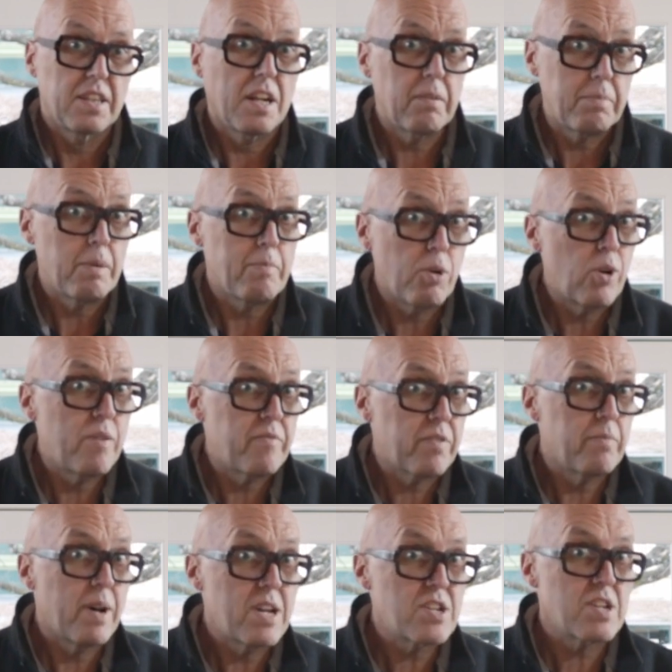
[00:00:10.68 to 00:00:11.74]
A little bit more
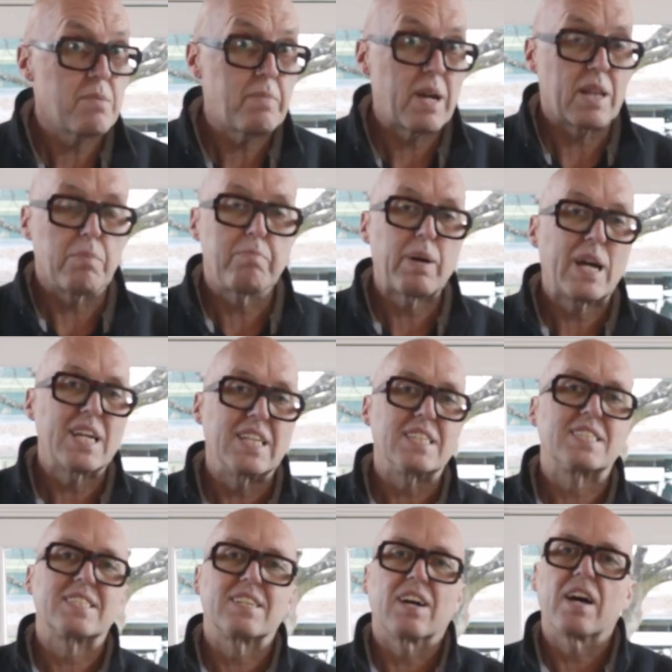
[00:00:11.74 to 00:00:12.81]
information about the
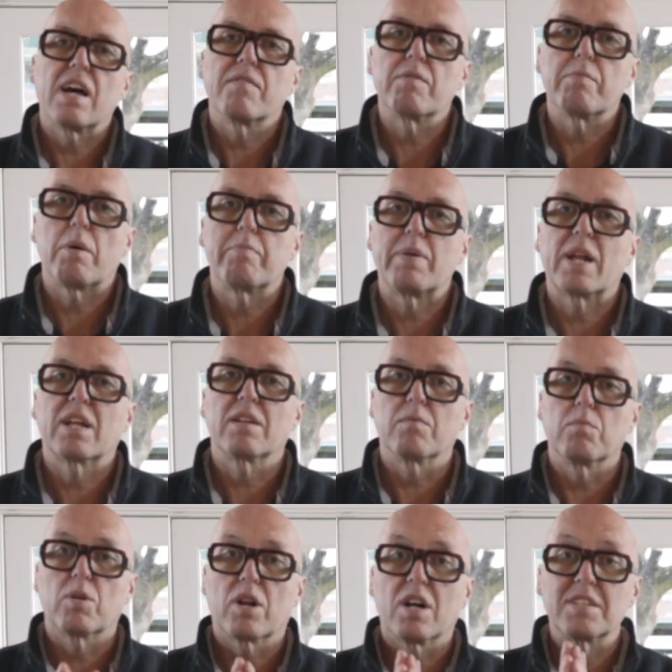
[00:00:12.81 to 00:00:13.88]
paints I have in my palette
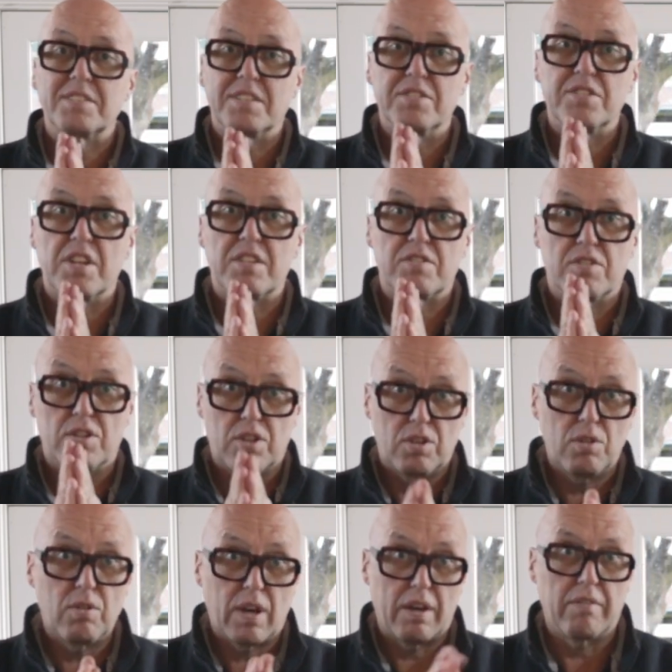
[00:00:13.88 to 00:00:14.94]
and what I suggest
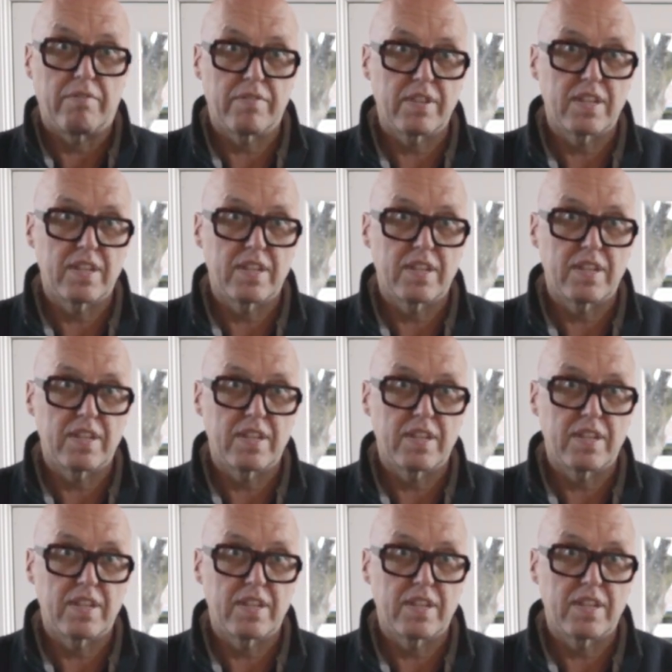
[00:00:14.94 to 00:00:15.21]
you have.